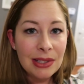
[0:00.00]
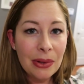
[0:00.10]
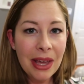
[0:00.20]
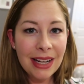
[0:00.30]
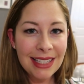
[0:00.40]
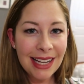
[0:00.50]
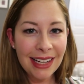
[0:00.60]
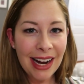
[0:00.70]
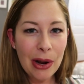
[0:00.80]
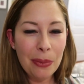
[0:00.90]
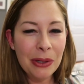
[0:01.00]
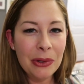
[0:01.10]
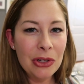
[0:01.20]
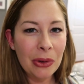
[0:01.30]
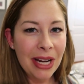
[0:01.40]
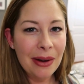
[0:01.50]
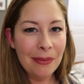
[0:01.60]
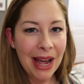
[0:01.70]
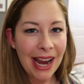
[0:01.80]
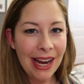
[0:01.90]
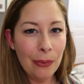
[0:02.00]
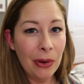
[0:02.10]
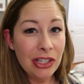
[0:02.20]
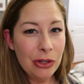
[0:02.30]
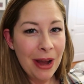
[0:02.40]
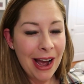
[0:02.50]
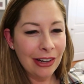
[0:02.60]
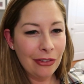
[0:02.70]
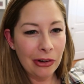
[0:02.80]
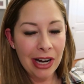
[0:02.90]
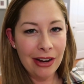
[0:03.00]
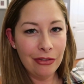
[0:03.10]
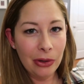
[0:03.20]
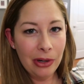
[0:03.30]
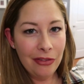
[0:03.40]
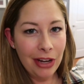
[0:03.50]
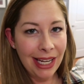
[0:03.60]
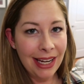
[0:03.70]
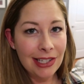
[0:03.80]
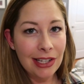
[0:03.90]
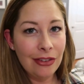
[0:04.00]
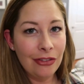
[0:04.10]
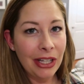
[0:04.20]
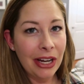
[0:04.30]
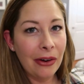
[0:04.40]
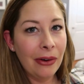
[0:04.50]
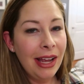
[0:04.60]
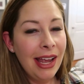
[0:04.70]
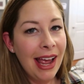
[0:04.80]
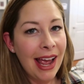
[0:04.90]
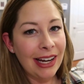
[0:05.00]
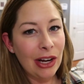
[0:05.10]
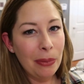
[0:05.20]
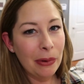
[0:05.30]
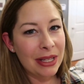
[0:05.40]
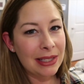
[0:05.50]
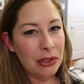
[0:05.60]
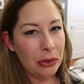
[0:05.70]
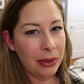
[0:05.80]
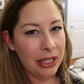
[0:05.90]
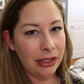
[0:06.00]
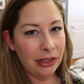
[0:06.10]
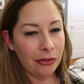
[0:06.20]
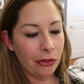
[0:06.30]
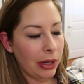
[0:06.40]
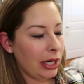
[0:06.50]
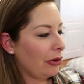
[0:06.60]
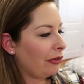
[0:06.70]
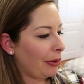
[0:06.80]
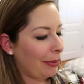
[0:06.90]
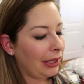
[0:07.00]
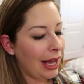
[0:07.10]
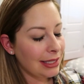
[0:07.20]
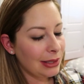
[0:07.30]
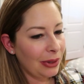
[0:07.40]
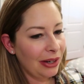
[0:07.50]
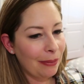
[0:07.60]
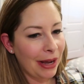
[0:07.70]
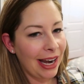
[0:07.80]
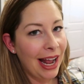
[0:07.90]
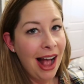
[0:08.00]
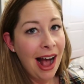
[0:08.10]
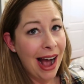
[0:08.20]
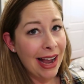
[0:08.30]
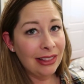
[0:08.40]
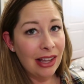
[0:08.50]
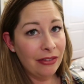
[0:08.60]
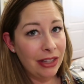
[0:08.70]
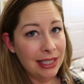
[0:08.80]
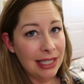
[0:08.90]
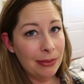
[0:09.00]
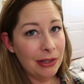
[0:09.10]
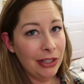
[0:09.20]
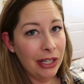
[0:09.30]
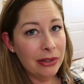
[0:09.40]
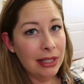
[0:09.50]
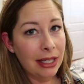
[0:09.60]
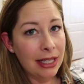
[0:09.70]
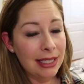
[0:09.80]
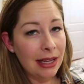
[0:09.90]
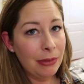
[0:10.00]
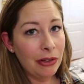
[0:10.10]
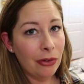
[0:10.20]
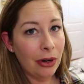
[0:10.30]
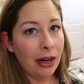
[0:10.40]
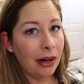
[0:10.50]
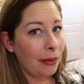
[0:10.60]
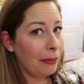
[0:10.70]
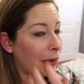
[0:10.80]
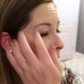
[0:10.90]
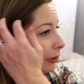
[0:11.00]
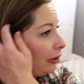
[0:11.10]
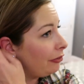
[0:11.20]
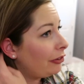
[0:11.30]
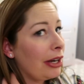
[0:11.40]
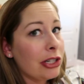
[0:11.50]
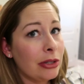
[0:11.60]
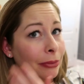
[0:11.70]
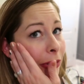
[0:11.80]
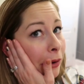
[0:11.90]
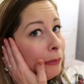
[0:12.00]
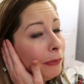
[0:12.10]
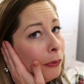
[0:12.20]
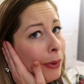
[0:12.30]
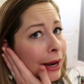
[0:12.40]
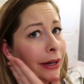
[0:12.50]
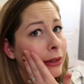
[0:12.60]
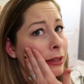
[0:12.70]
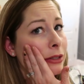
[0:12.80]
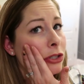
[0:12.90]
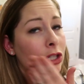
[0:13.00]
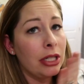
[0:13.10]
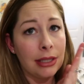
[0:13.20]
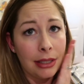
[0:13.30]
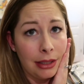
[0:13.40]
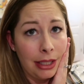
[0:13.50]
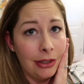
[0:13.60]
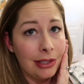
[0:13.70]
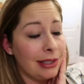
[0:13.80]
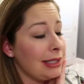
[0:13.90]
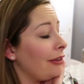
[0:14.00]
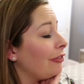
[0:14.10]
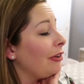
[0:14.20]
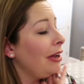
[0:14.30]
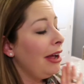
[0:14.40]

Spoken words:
So that's it. I hope you enjoyed my what to pack for a Florida vacation video, and I hope it wasn't too redundant for you from my last one, but I love these types of videos. Like I said before, I'm a little flush, I'm a little red in the cheeks and ears and stuff.